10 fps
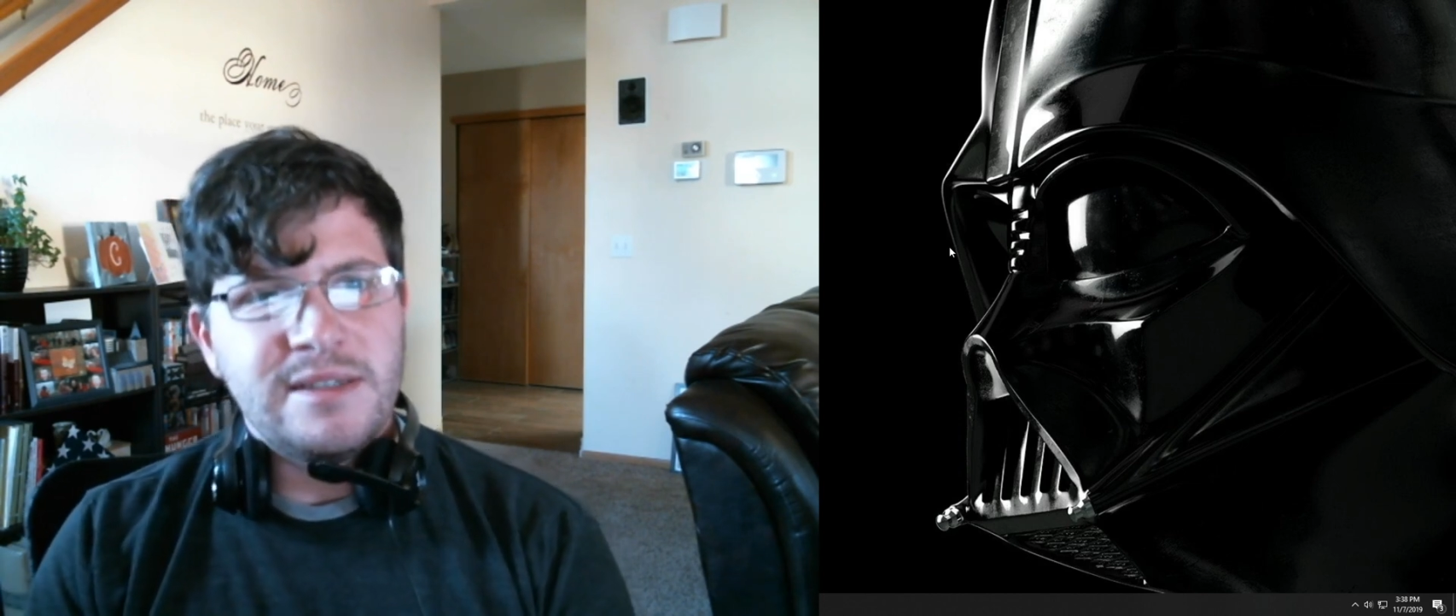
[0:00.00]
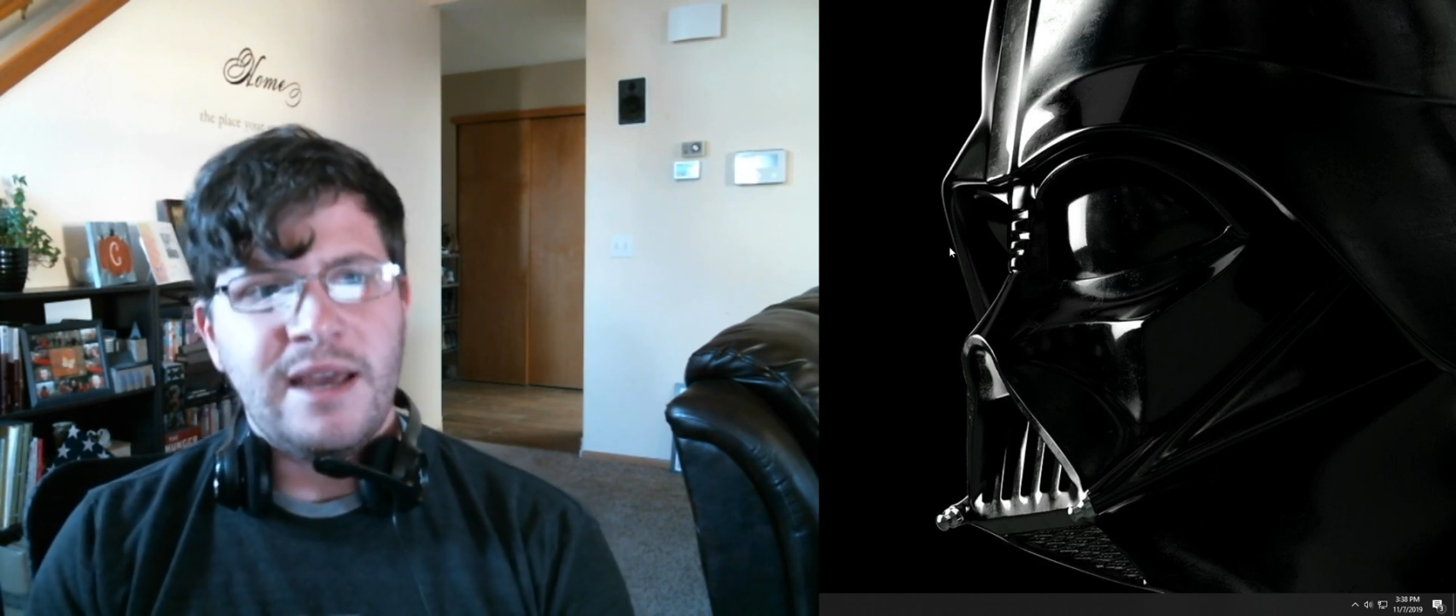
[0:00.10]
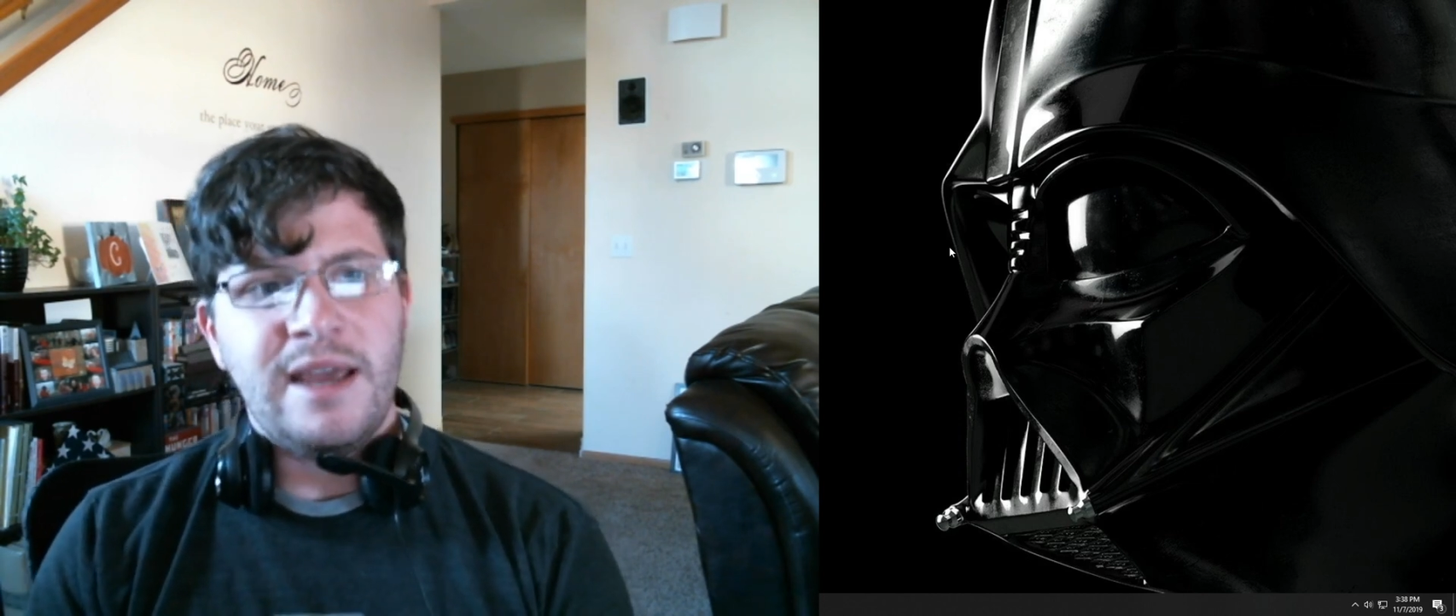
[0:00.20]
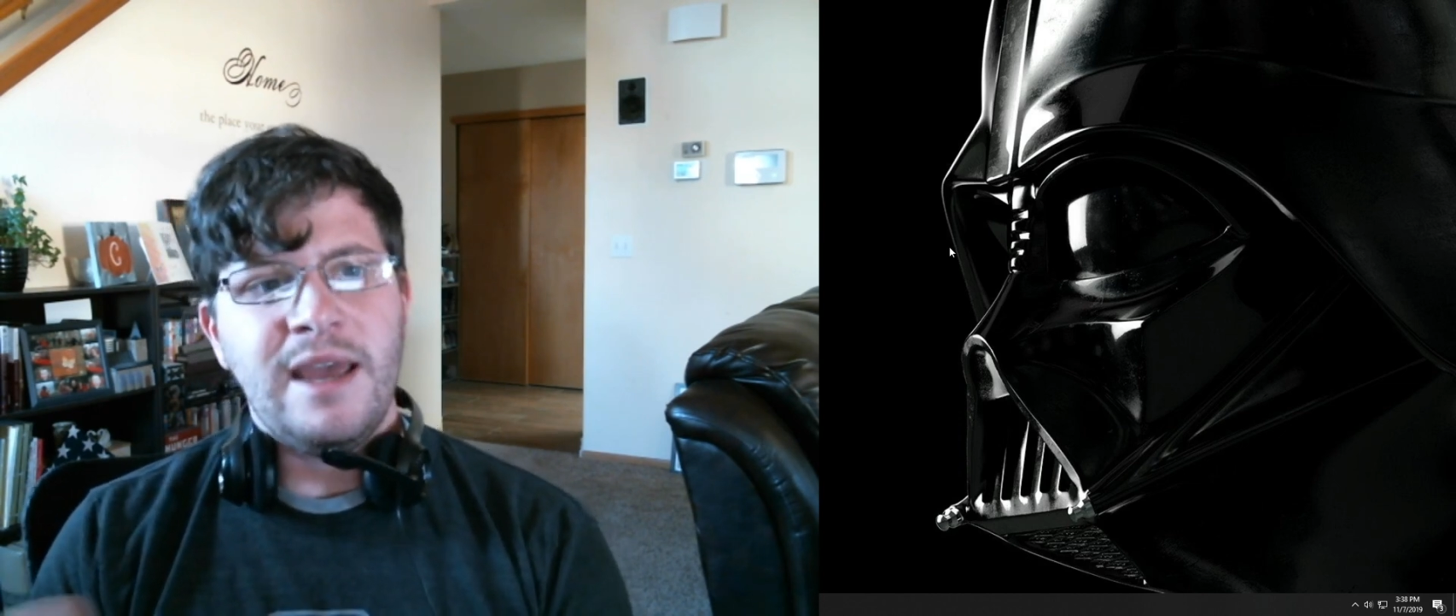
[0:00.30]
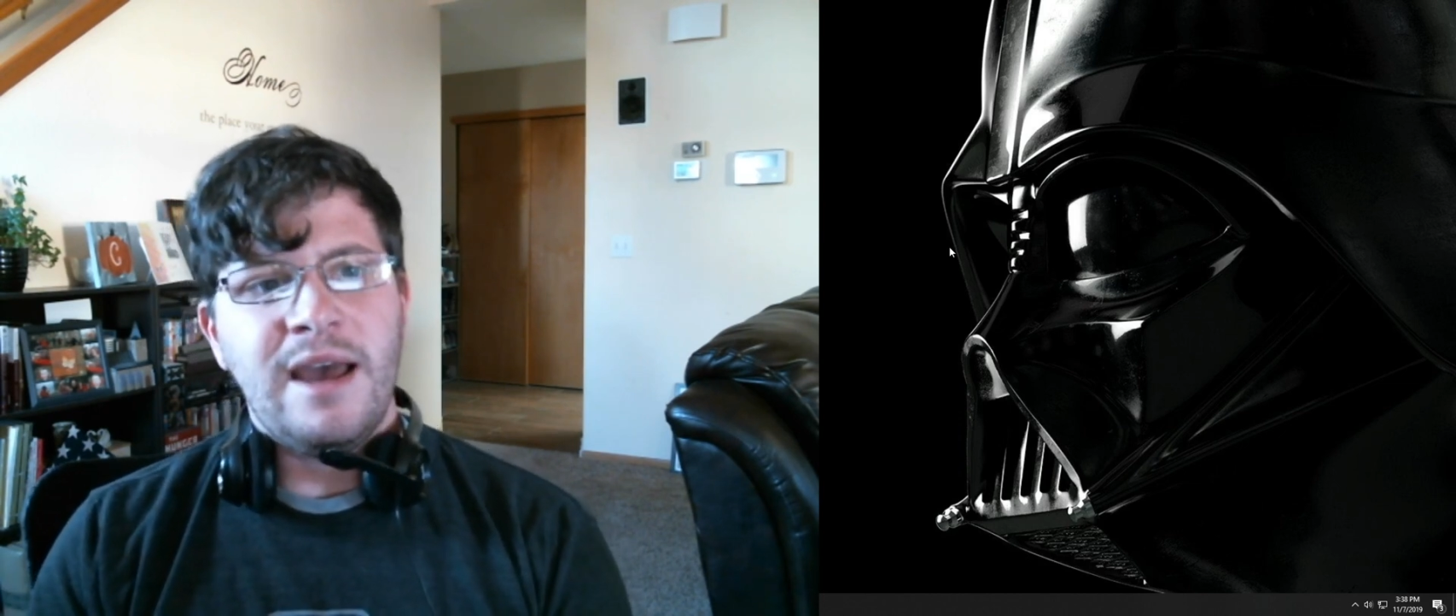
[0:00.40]

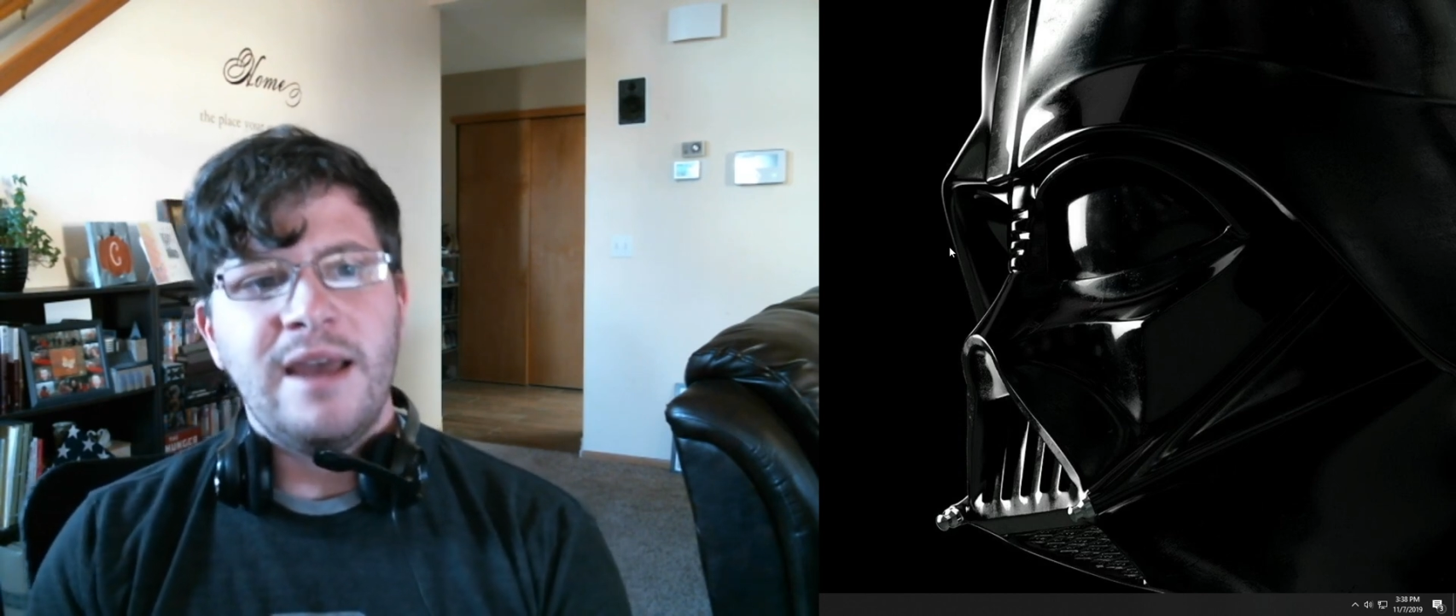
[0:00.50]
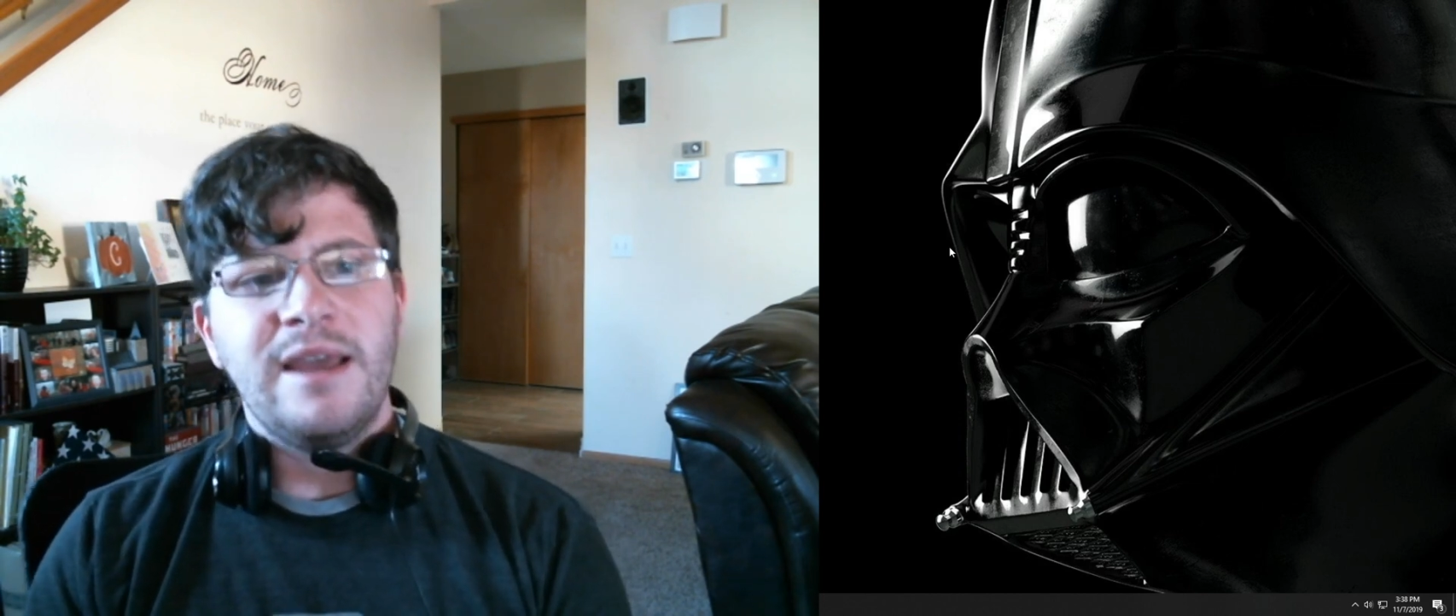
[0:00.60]
that AI